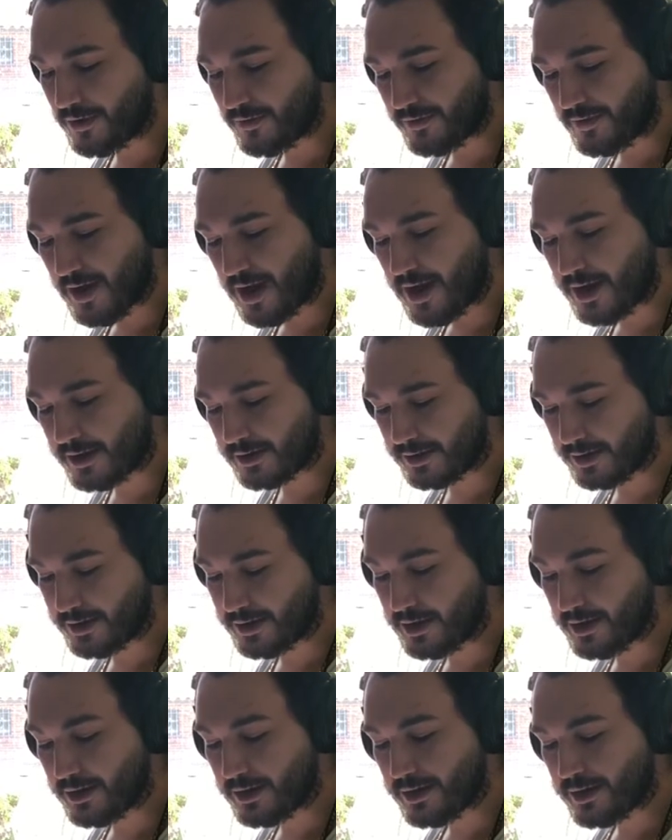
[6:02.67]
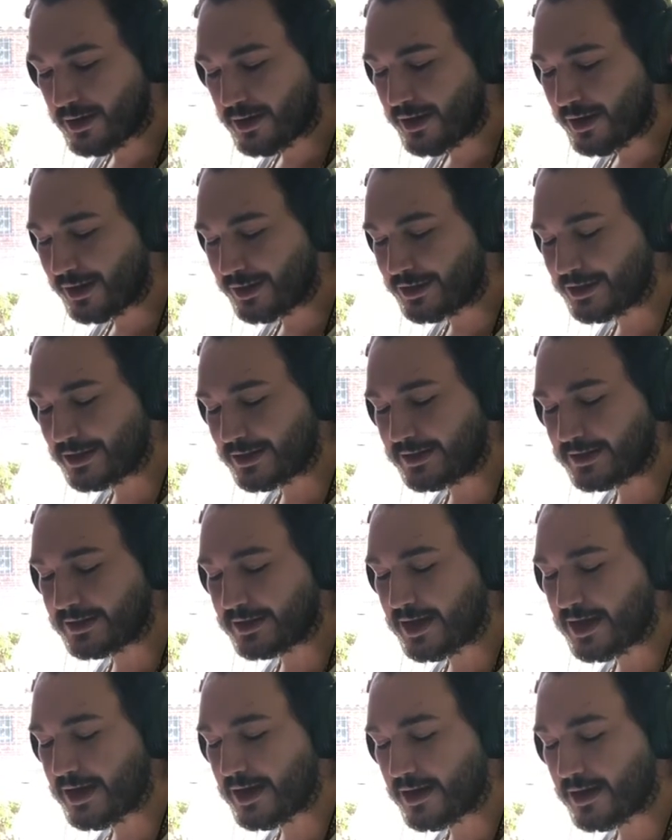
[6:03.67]
finally, and she's
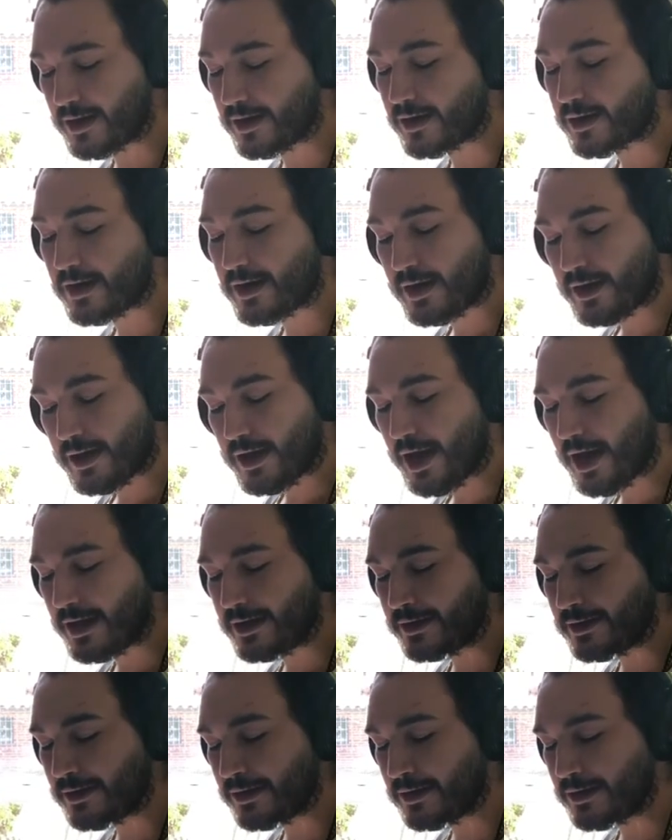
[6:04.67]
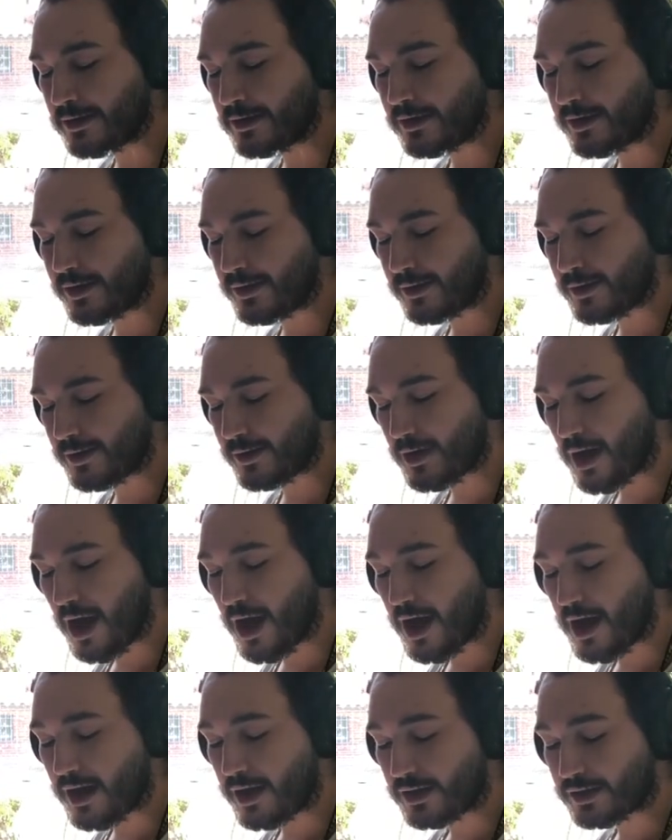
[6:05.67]
there, hanging in the
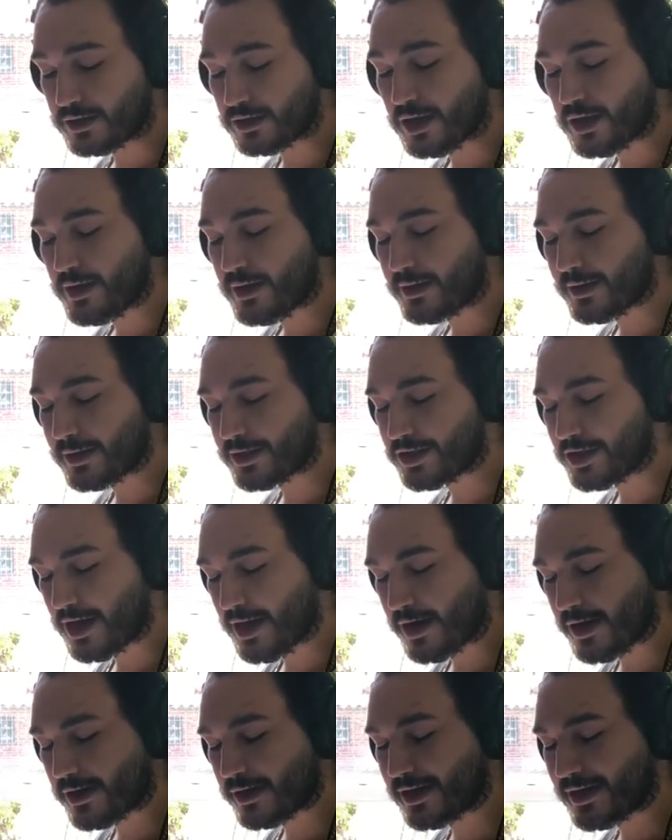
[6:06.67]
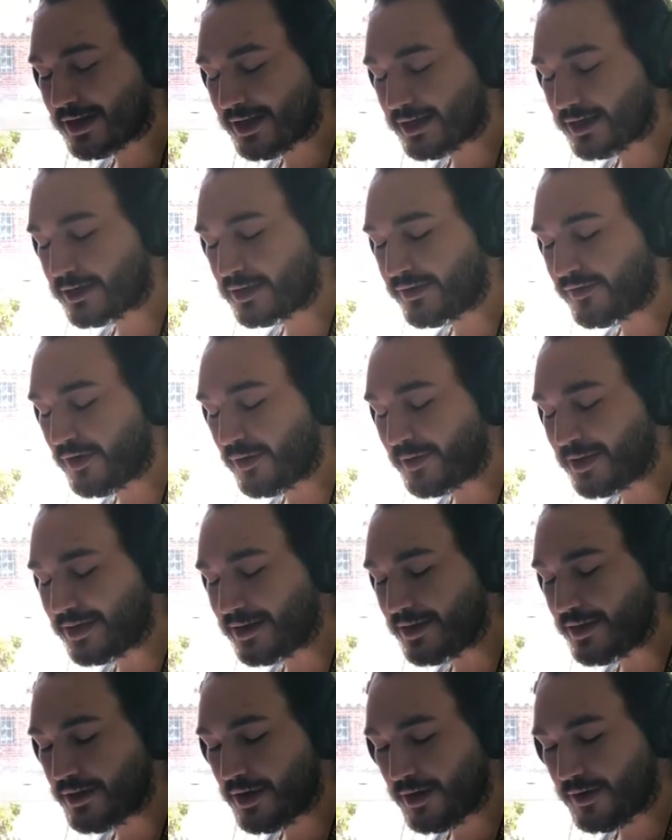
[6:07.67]
garage, the chair kicked from
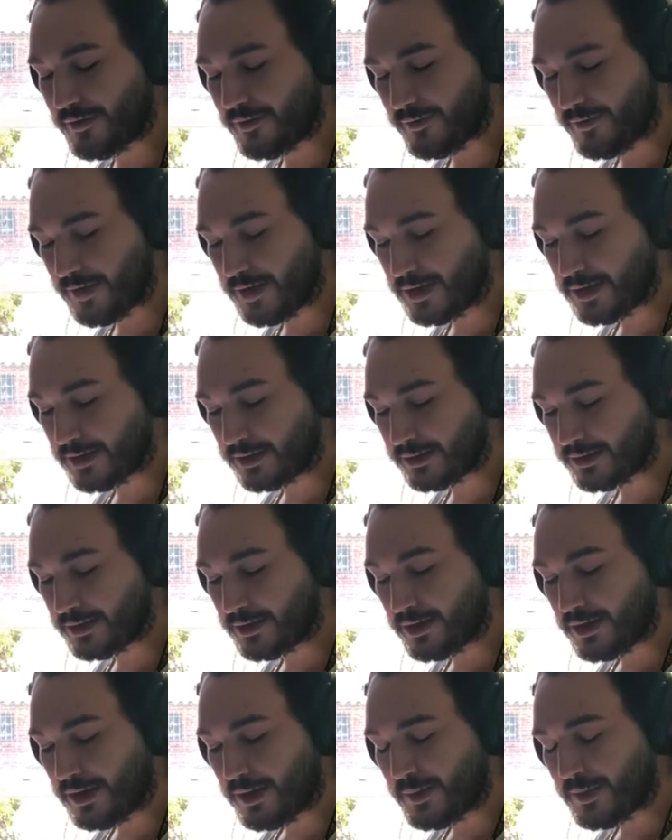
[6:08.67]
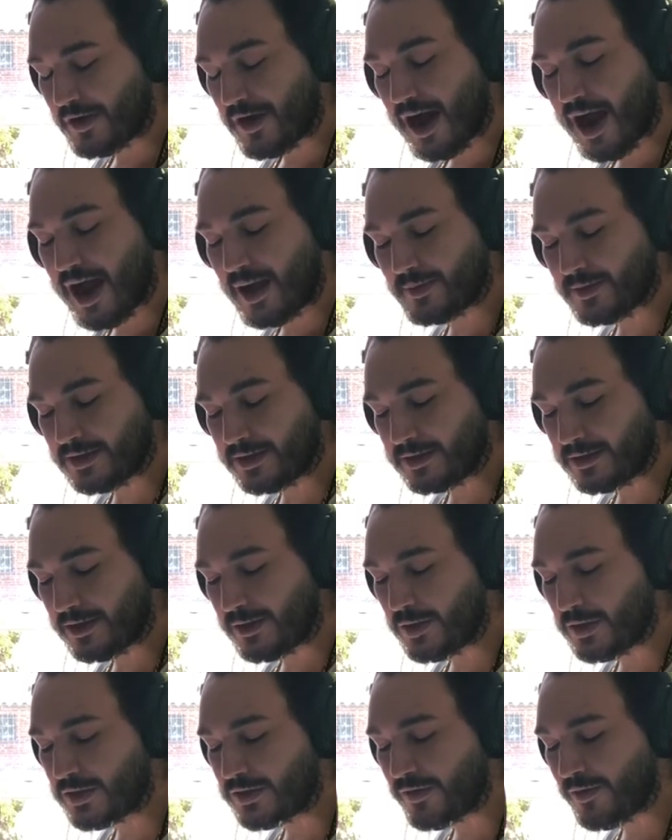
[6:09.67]
beneath her feet. Perhaps it
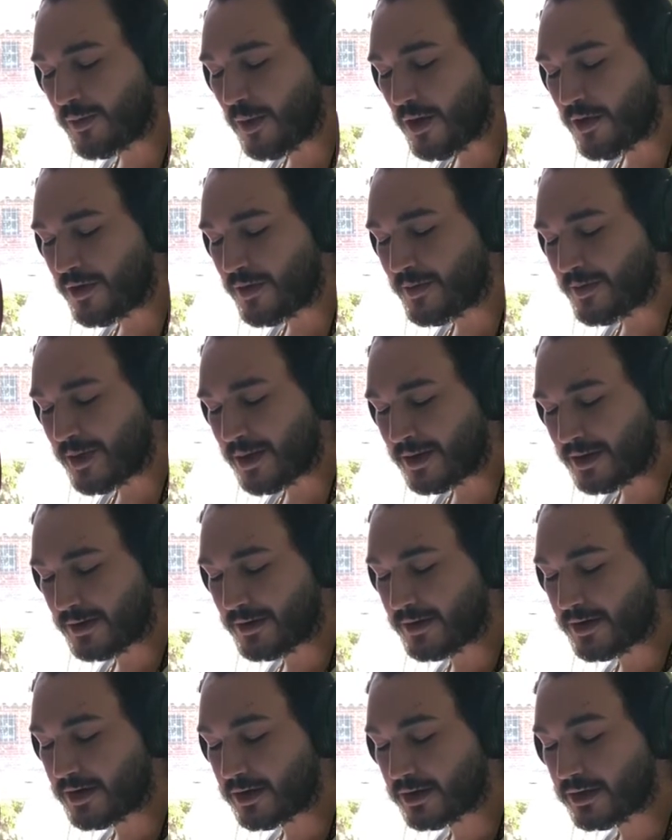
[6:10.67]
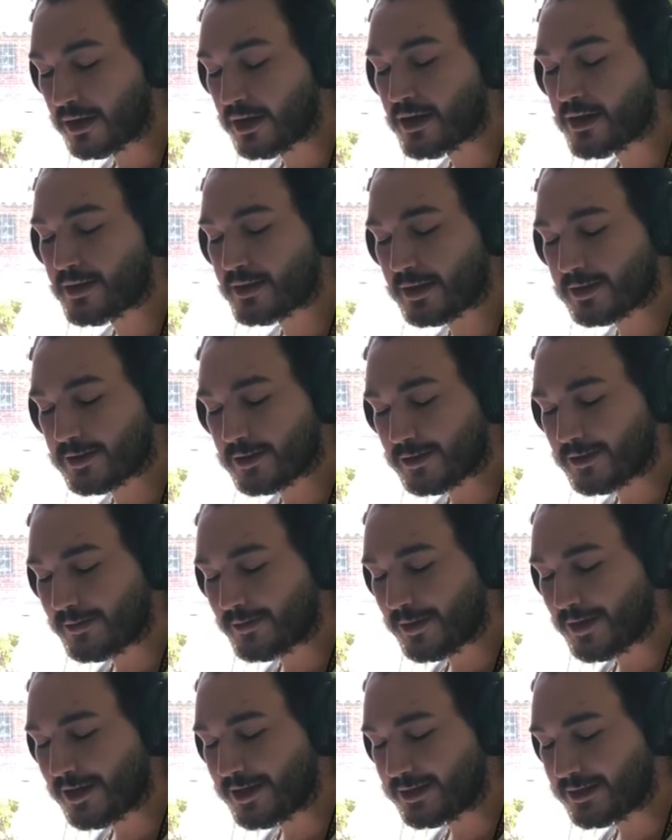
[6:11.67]
was from all the bickering that
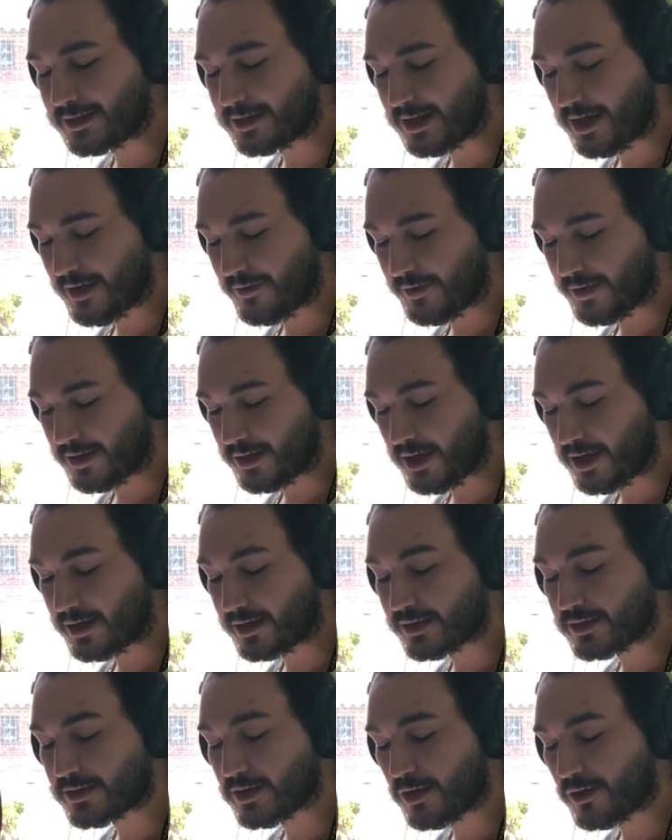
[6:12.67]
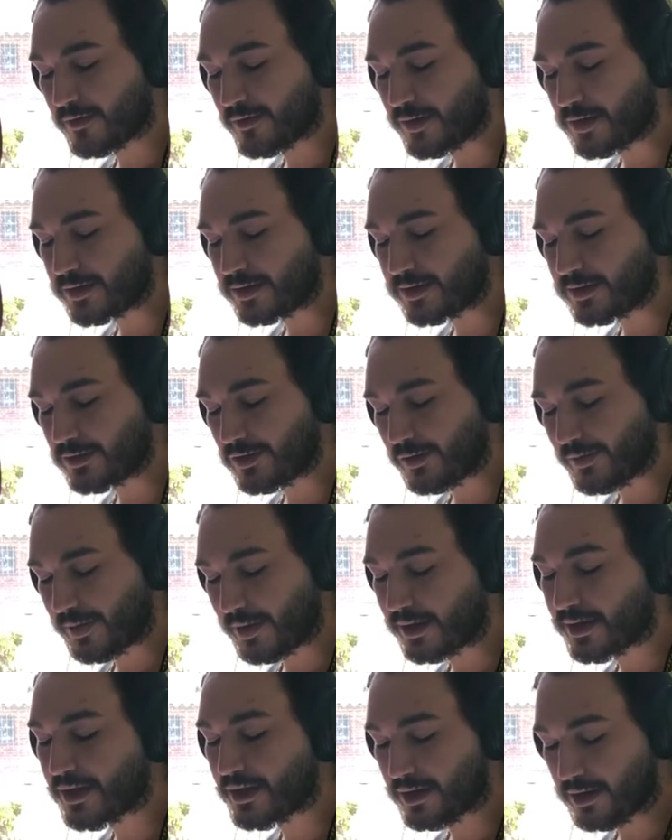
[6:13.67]
took place every night over the
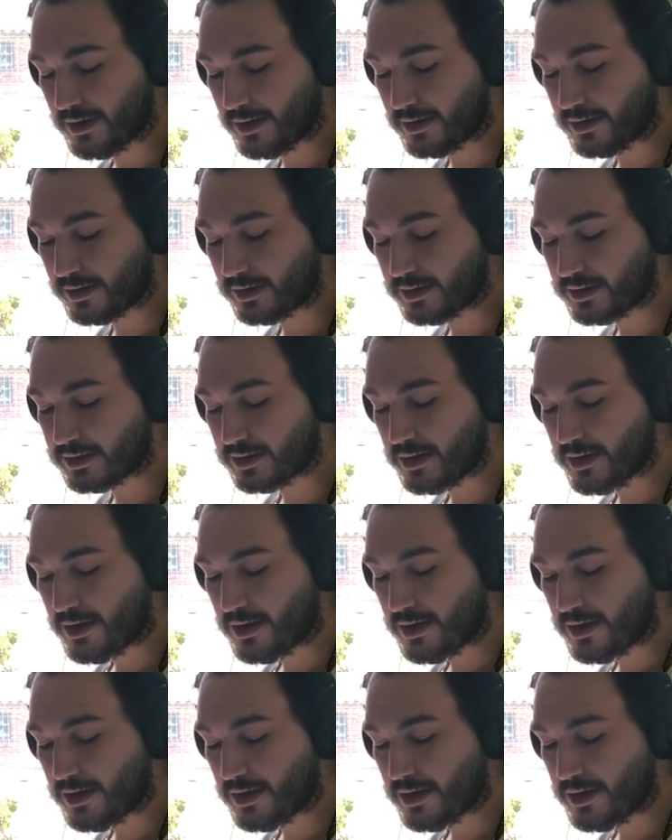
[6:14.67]
stupid things.